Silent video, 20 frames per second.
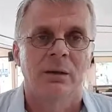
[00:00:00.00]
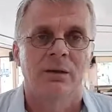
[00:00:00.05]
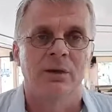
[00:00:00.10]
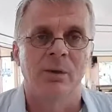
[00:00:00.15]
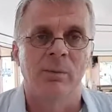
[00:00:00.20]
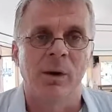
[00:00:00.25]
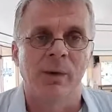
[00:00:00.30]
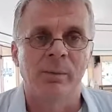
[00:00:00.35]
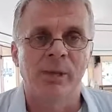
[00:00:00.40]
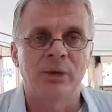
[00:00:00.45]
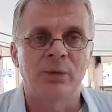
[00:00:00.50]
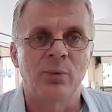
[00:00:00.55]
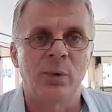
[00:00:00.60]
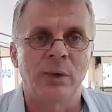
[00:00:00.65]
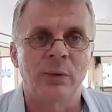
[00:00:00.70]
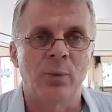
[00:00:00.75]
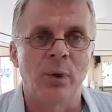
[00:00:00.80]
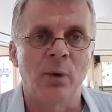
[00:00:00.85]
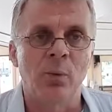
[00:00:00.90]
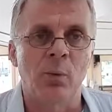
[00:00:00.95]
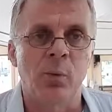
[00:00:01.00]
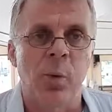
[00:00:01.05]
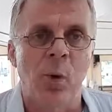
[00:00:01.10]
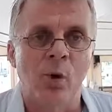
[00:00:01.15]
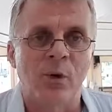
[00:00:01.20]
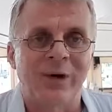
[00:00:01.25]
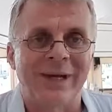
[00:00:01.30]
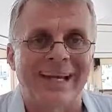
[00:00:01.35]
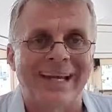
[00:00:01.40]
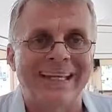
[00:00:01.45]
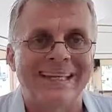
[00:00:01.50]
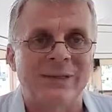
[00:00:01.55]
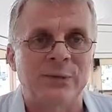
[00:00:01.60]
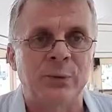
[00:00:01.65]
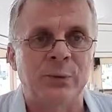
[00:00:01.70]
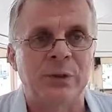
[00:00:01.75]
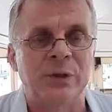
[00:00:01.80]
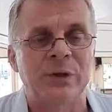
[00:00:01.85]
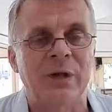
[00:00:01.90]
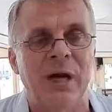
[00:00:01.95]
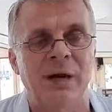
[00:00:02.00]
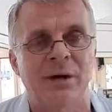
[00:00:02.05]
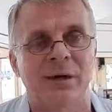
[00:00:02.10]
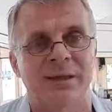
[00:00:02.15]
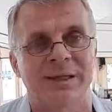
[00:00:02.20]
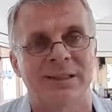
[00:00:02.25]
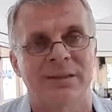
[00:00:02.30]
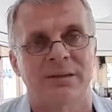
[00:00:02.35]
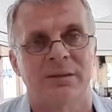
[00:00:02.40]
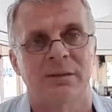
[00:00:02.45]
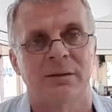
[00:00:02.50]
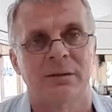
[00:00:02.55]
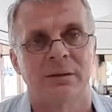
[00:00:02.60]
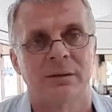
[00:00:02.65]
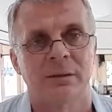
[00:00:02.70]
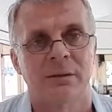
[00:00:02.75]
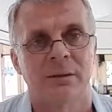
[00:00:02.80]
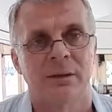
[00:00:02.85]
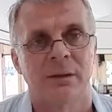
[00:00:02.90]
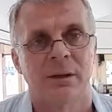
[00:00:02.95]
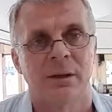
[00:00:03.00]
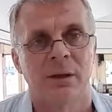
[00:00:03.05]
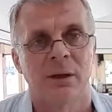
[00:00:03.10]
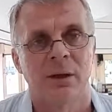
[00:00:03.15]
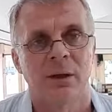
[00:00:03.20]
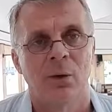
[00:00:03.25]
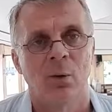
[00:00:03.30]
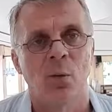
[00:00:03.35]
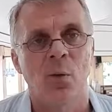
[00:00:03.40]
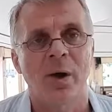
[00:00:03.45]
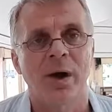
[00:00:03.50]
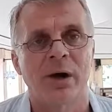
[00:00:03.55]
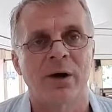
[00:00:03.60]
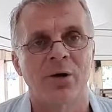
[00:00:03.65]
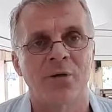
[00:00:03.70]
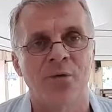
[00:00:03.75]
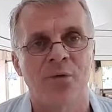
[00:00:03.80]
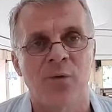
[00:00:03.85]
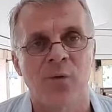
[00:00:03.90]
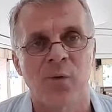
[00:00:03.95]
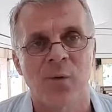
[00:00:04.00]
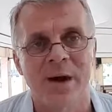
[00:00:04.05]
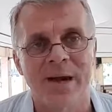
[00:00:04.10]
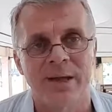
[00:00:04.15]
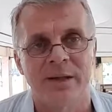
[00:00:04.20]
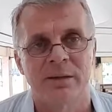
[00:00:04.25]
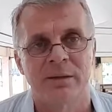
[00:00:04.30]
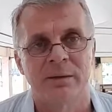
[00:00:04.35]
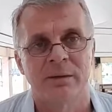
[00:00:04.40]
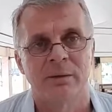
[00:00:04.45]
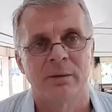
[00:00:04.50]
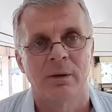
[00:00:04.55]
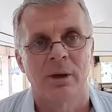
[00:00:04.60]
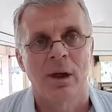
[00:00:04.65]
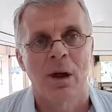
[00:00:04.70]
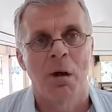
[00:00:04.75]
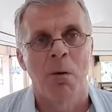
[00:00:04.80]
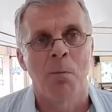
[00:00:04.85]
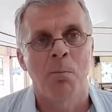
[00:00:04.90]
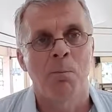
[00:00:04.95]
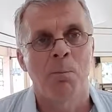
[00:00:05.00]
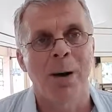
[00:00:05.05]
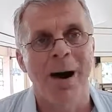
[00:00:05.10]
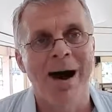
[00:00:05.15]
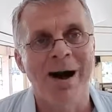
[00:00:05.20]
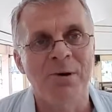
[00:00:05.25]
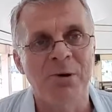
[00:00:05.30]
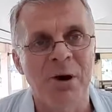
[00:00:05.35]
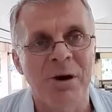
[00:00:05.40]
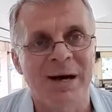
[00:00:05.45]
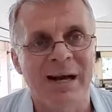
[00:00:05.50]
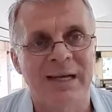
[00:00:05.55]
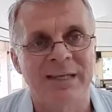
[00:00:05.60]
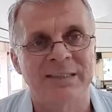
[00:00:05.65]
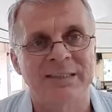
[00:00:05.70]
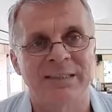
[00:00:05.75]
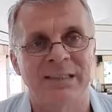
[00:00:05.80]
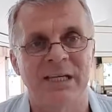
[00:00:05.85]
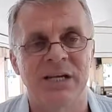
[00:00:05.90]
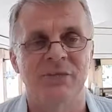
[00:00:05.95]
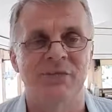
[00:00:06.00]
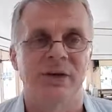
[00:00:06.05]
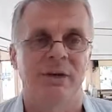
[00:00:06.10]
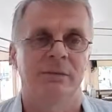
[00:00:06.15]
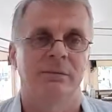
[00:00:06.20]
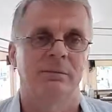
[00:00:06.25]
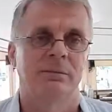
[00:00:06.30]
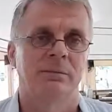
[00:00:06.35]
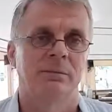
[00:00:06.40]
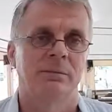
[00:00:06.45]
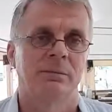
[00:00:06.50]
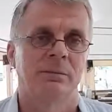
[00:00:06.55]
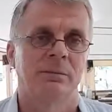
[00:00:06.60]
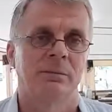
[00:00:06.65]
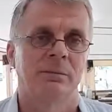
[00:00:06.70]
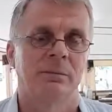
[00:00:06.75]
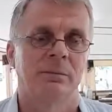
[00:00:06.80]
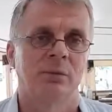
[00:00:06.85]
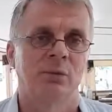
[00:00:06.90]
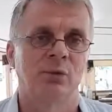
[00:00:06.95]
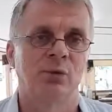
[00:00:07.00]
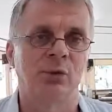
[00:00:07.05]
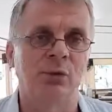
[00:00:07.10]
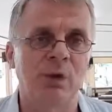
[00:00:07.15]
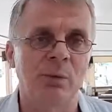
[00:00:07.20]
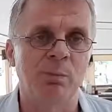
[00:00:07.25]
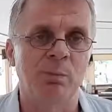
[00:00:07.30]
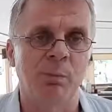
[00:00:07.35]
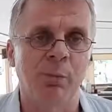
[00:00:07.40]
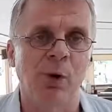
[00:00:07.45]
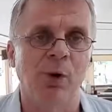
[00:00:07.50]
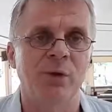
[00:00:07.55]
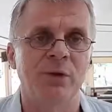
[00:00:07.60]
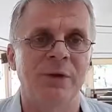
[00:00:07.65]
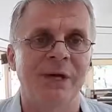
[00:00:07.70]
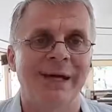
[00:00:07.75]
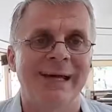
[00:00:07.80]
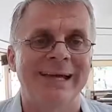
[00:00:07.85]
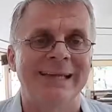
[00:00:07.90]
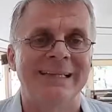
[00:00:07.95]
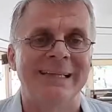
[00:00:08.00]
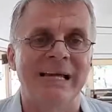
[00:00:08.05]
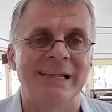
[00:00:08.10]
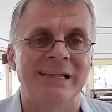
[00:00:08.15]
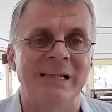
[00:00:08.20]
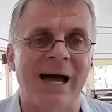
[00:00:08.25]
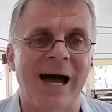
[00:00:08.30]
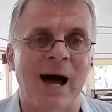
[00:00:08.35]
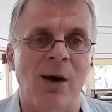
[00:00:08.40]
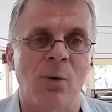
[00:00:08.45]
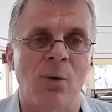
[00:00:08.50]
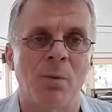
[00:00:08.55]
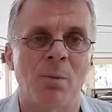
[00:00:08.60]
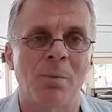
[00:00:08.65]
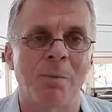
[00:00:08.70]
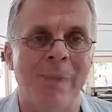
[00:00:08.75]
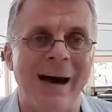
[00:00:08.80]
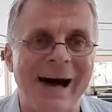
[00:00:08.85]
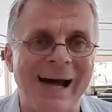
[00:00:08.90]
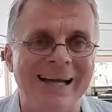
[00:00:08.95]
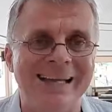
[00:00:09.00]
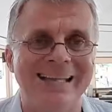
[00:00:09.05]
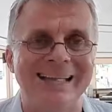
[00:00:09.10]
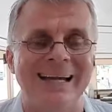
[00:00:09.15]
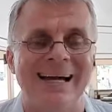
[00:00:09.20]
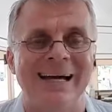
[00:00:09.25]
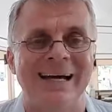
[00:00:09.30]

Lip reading: The moment when we walk into the darkness, we are afraid, paralyzed even, to the point that our mind,